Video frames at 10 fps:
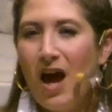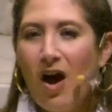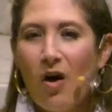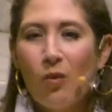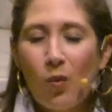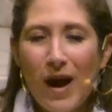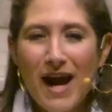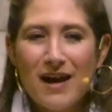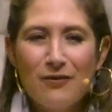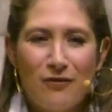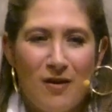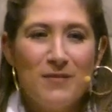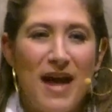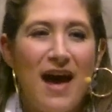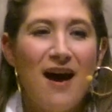away from
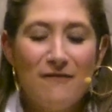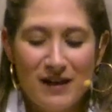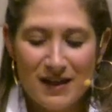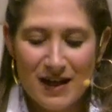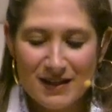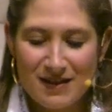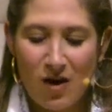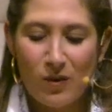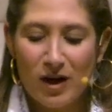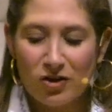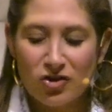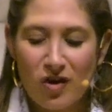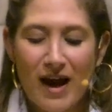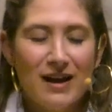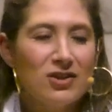the heaviness that we are
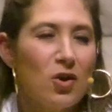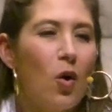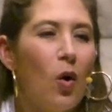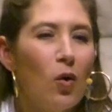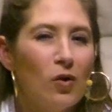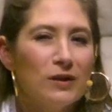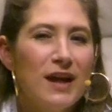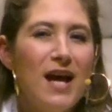trying to hold,